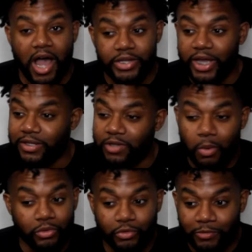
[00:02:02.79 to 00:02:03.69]
Kanye is
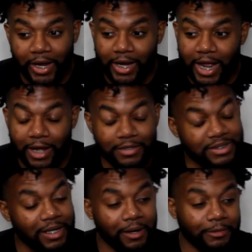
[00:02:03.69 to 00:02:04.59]
going through right now,
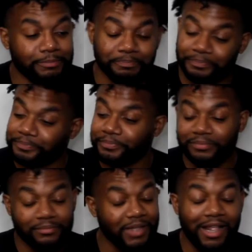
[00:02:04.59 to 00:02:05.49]
so
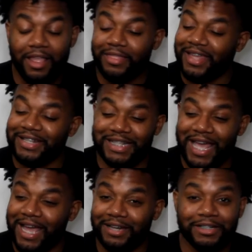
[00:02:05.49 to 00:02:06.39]
there's
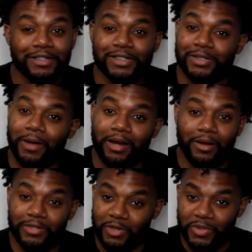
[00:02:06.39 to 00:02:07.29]
that. So I
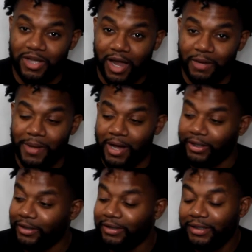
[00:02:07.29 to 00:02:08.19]
know he's gonna be talking about
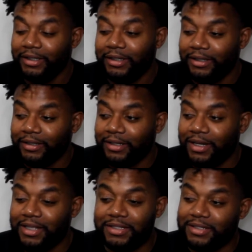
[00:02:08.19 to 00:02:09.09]
it.
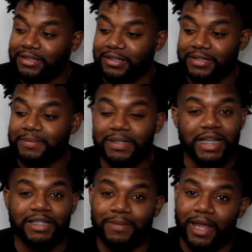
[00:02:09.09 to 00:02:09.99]
And I just, you know, sometimes
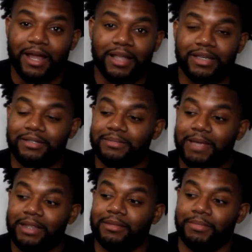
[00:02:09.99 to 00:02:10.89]
I just be like, Kanye, just
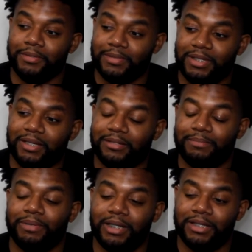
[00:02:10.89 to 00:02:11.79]
make the music,
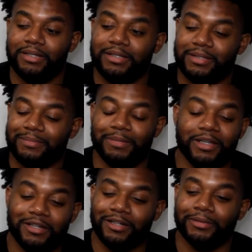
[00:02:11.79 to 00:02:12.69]
please.
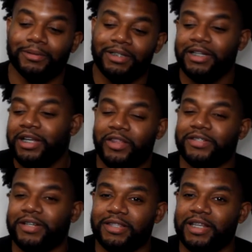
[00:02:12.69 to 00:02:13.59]
But, you know,
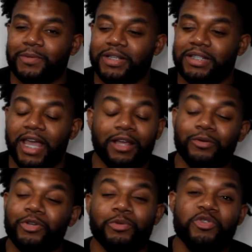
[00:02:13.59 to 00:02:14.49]
there's certain things where it's like,
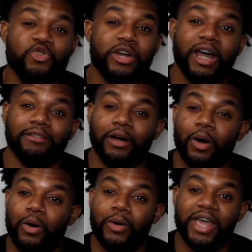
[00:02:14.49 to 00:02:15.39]
oh, you could have a
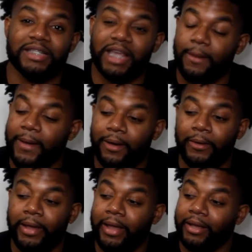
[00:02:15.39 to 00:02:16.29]
whole essay
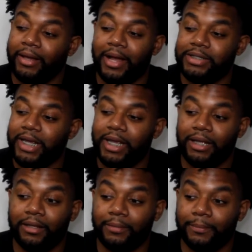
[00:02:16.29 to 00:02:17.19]
about Kanye
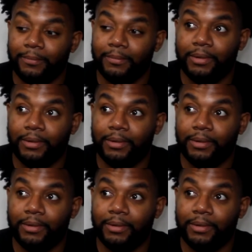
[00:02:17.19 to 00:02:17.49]
and Kim.